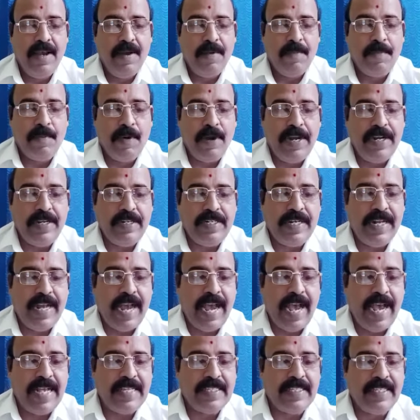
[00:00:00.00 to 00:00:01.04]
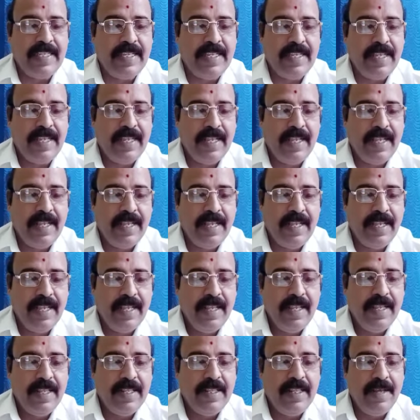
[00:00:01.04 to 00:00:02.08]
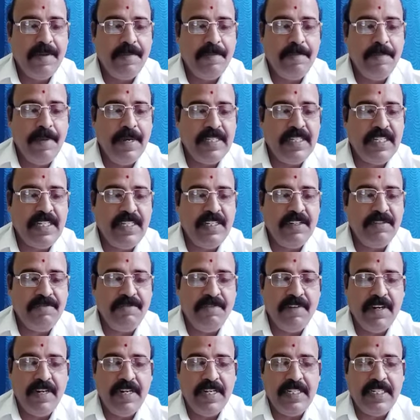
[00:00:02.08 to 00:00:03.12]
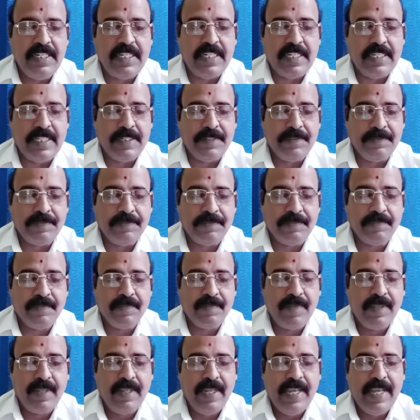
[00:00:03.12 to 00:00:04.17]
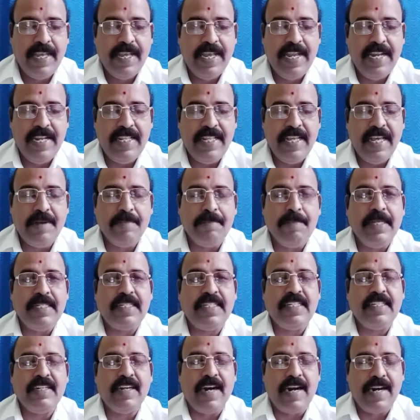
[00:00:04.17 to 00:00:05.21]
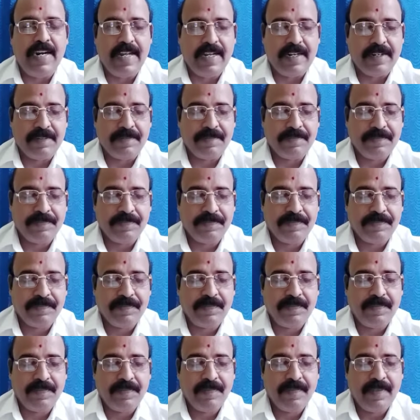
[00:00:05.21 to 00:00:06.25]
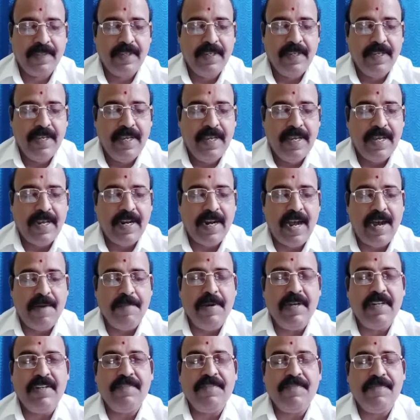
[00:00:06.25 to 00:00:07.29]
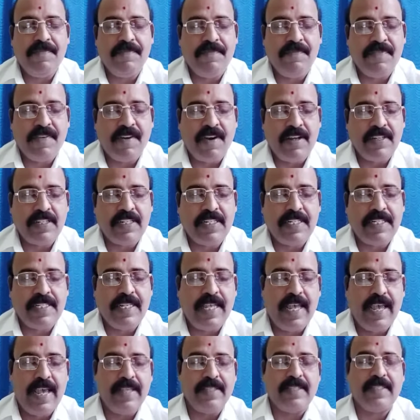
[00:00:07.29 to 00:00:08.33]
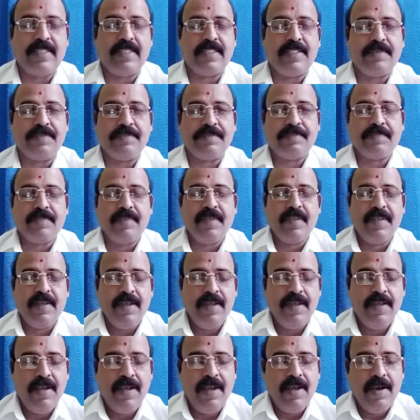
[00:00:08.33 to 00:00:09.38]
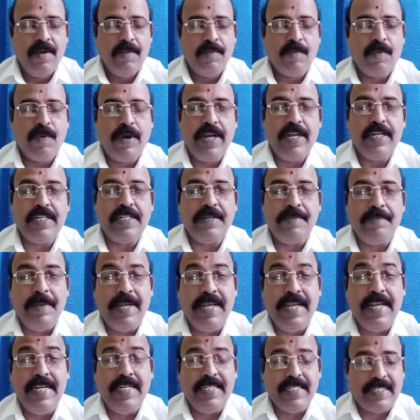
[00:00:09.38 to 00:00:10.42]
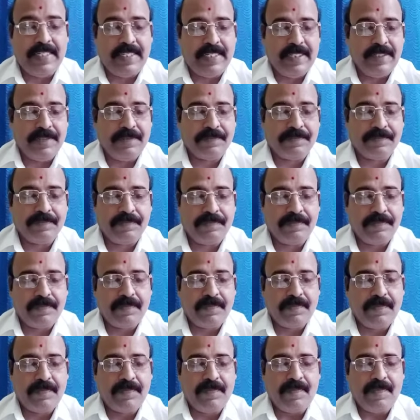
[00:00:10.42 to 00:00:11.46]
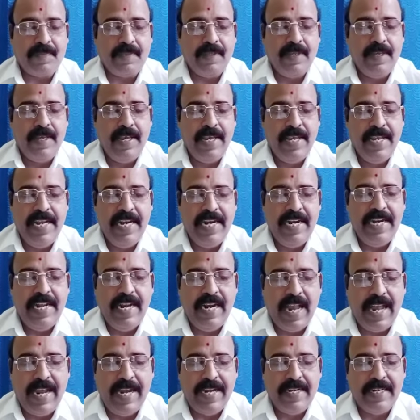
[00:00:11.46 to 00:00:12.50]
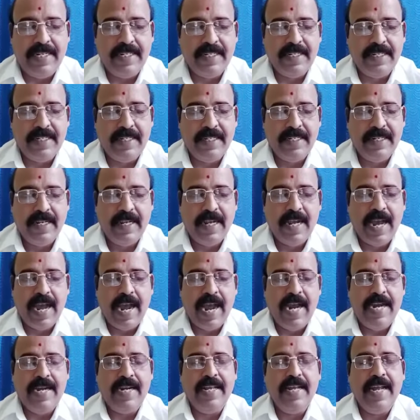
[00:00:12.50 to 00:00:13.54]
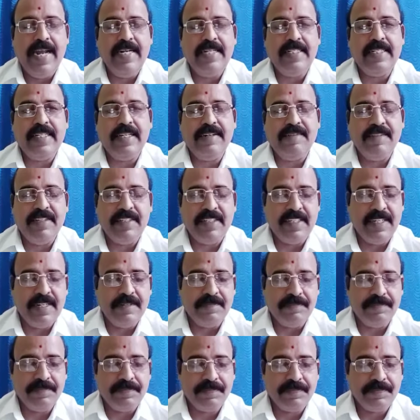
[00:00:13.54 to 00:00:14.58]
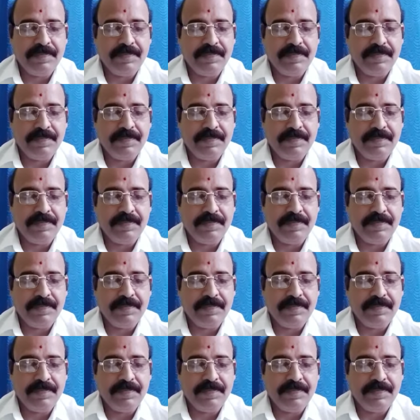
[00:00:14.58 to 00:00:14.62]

poetry as the best words in their best order. Robert Frost says, poetry begins in delight and ends in wisdom.